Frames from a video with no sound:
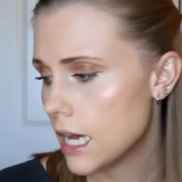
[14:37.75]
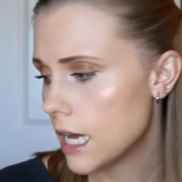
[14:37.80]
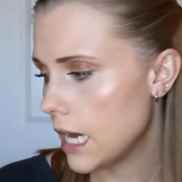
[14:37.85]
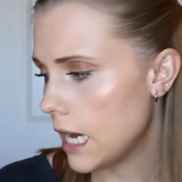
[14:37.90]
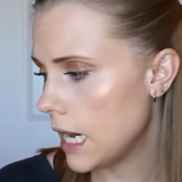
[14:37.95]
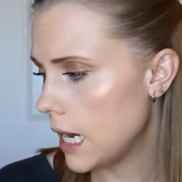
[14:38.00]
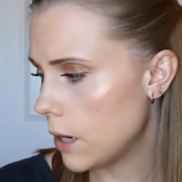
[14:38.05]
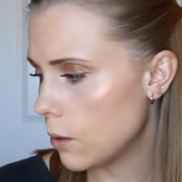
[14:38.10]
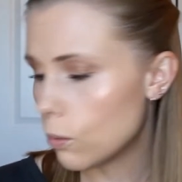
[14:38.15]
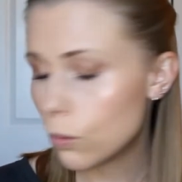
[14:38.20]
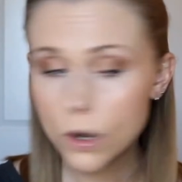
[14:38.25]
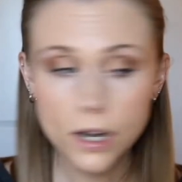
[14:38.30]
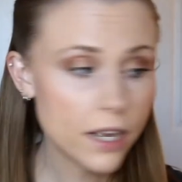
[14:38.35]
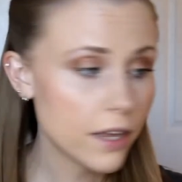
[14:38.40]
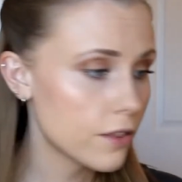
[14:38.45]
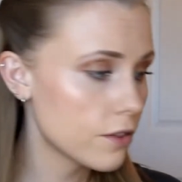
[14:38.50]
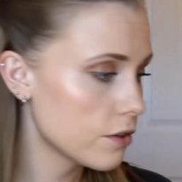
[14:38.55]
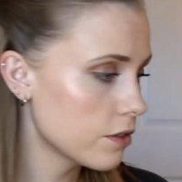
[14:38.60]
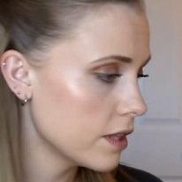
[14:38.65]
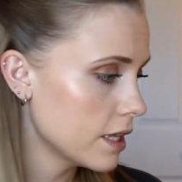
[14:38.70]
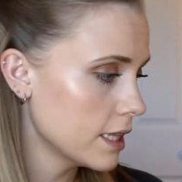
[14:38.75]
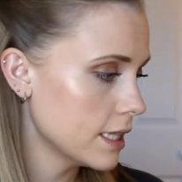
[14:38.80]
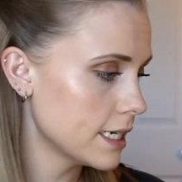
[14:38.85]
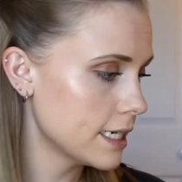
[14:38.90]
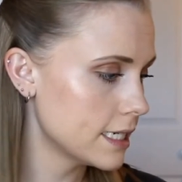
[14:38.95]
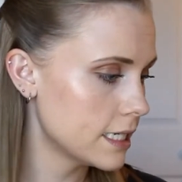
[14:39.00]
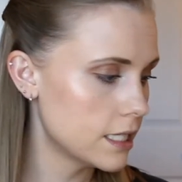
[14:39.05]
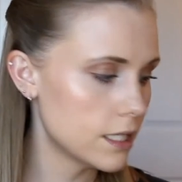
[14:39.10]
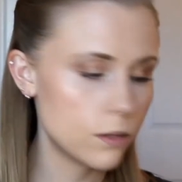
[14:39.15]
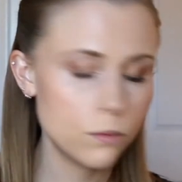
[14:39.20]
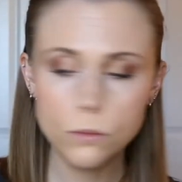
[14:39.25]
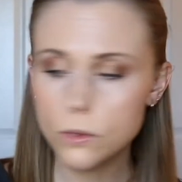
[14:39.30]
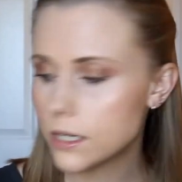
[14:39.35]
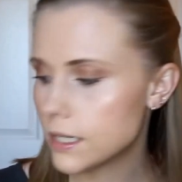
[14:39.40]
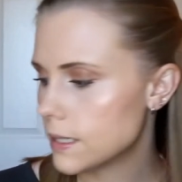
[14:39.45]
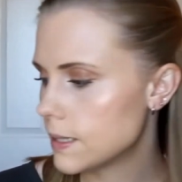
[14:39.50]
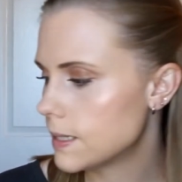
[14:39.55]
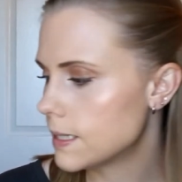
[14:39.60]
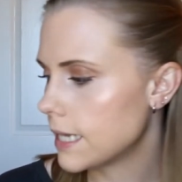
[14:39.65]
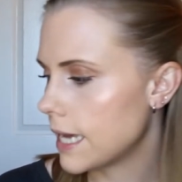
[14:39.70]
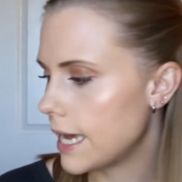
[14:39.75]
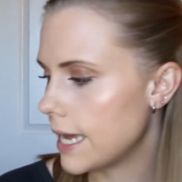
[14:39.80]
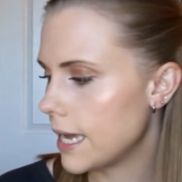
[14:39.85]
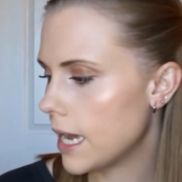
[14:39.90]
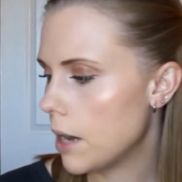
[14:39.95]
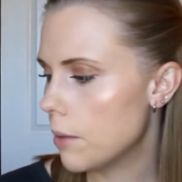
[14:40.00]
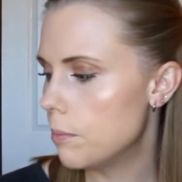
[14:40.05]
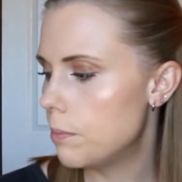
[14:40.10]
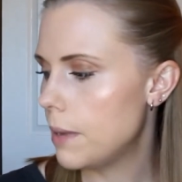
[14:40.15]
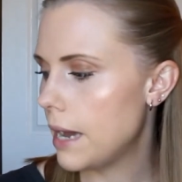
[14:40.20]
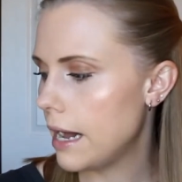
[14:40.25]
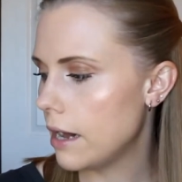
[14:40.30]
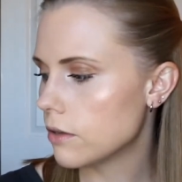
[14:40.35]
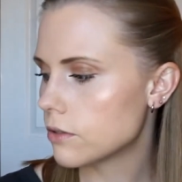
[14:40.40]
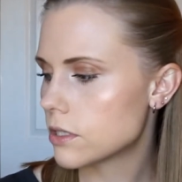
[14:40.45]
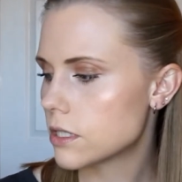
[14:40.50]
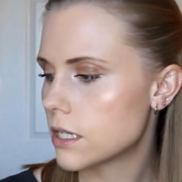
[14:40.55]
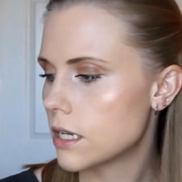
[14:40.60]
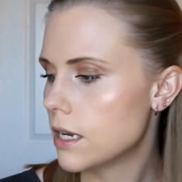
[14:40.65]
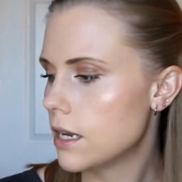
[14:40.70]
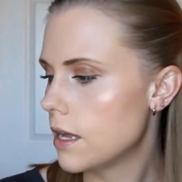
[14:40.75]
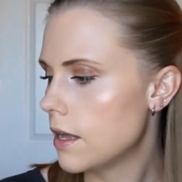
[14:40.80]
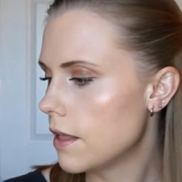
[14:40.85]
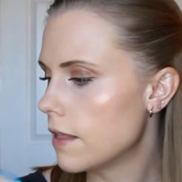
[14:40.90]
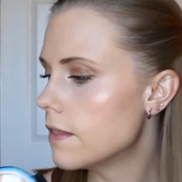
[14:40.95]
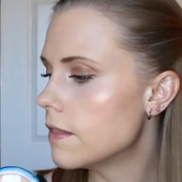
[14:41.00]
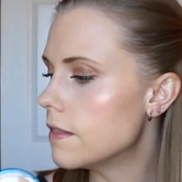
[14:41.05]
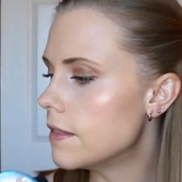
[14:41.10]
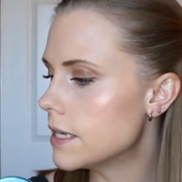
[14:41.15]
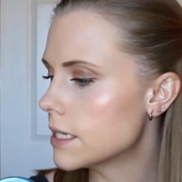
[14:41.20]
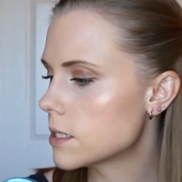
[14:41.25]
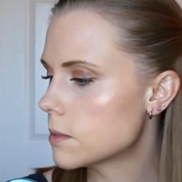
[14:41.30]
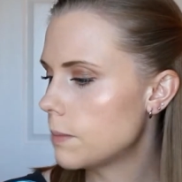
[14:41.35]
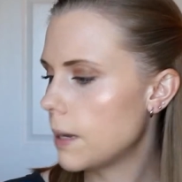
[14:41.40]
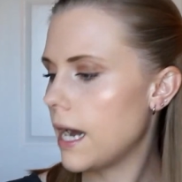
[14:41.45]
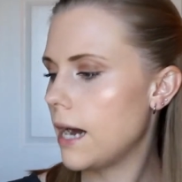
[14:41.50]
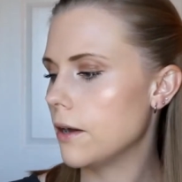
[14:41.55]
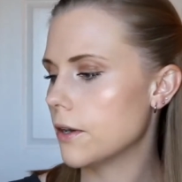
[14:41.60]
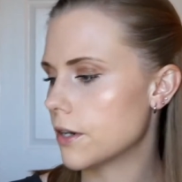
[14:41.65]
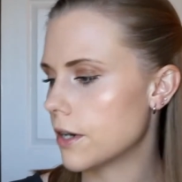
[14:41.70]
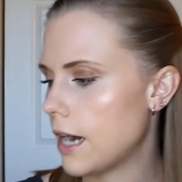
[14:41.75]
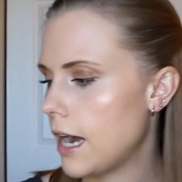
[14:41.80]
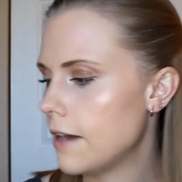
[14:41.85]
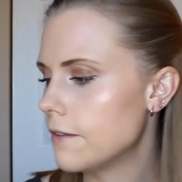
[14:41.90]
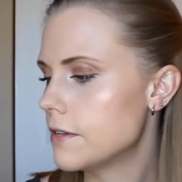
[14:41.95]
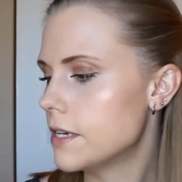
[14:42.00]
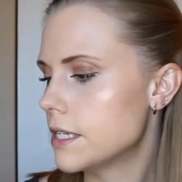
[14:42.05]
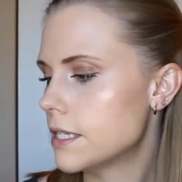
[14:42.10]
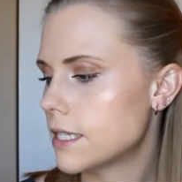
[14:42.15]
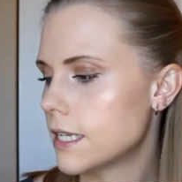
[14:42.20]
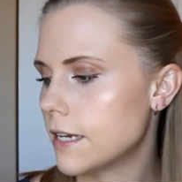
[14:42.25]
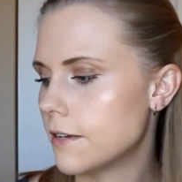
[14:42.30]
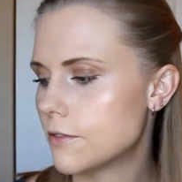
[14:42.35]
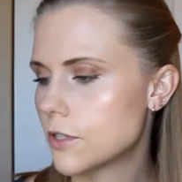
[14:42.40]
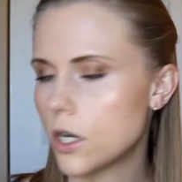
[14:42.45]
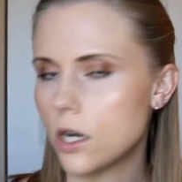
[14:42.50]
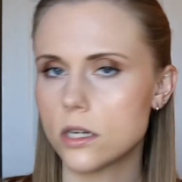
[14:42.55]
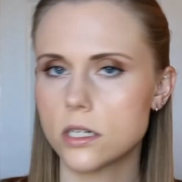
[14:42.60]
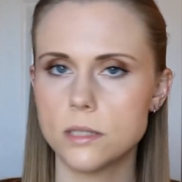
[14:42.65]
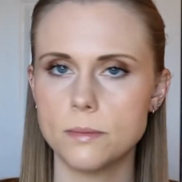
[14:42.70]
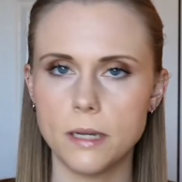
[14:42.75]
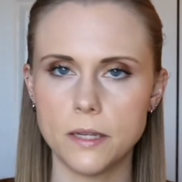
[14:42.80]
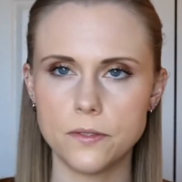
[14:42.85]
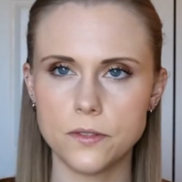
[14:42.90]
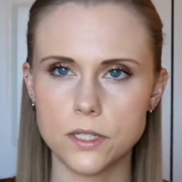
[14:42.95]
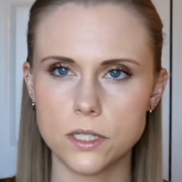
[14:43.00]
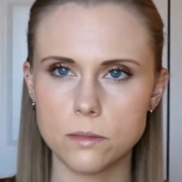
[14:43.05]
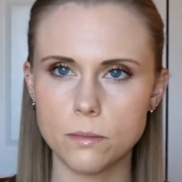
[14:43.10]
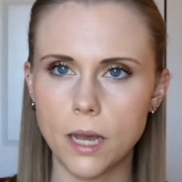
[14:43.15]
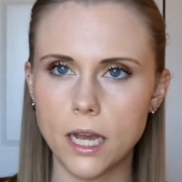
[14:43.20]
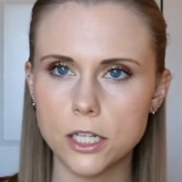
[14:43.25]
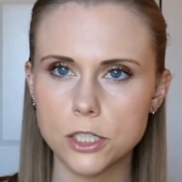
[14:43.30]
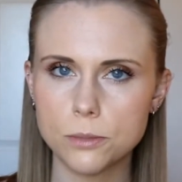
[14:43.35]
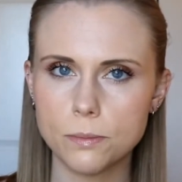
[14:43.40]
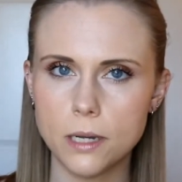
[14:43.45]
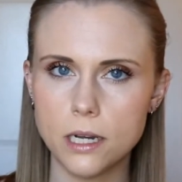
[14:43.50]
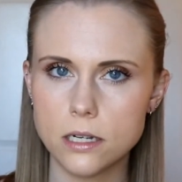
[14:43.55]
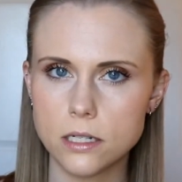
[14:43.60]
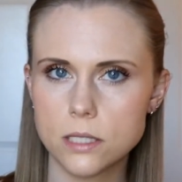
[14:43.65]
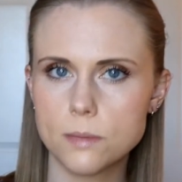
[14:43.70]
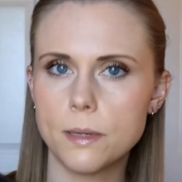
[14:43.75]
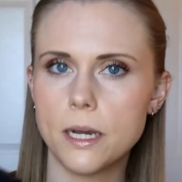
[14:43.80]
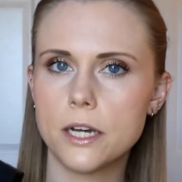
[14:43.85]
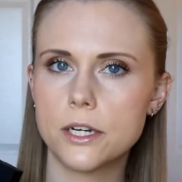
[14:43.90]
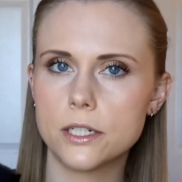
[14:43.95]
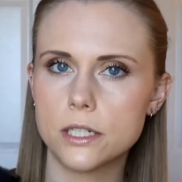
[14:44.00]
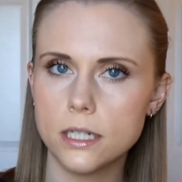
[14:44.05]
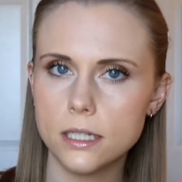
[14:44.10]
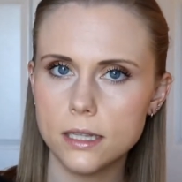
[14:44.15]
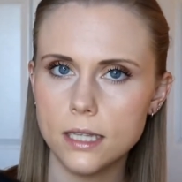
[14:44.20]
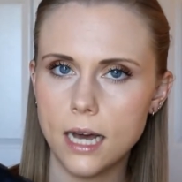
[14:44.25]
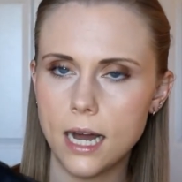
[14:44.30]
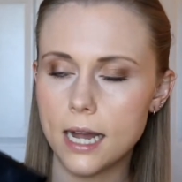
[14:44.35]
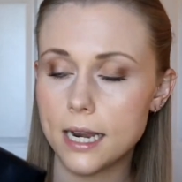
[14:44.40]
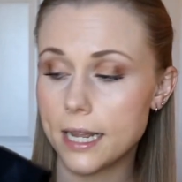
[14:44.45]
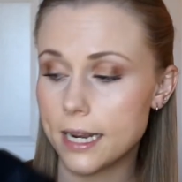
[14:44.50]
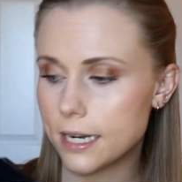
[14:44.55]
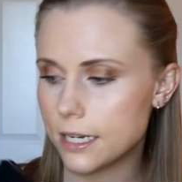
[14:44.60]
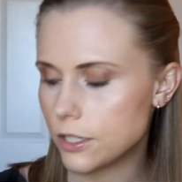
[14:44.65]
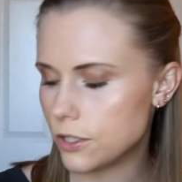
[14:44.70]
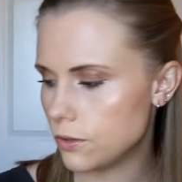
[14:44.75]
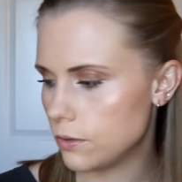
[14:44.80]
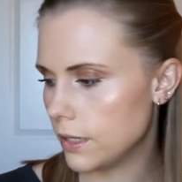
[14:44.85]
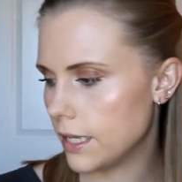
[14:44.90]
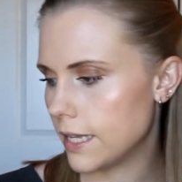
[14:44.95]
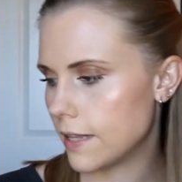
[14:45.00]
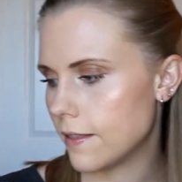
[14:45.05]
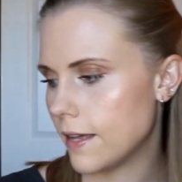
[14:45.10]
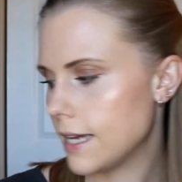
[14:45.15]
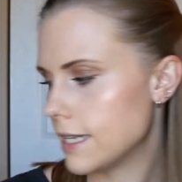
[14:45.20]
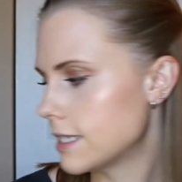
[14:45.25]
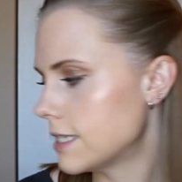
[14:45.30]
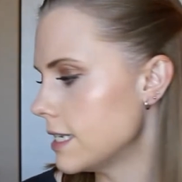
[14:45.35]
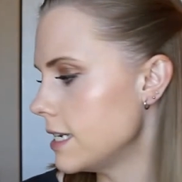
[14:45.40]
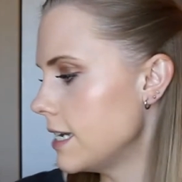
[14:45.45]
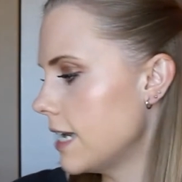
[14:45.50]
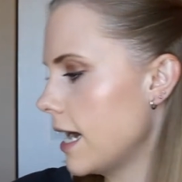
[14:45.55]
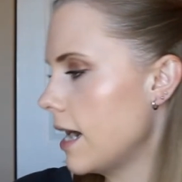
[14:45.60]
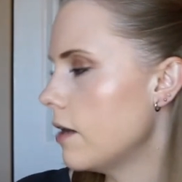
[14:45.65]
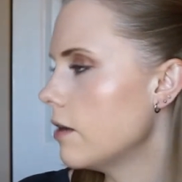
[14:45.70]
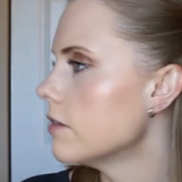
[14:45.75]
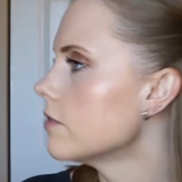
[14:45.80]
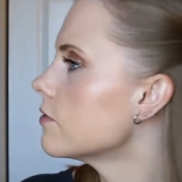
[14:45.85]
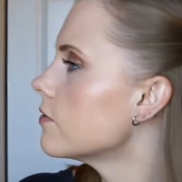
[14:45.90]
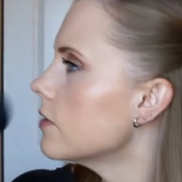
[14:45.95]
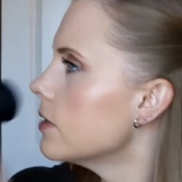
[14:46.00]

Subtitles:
One other thing that I did want to say about this powder. Obviously I've talked about the Smashbox powder a lot, and I do like that. See, now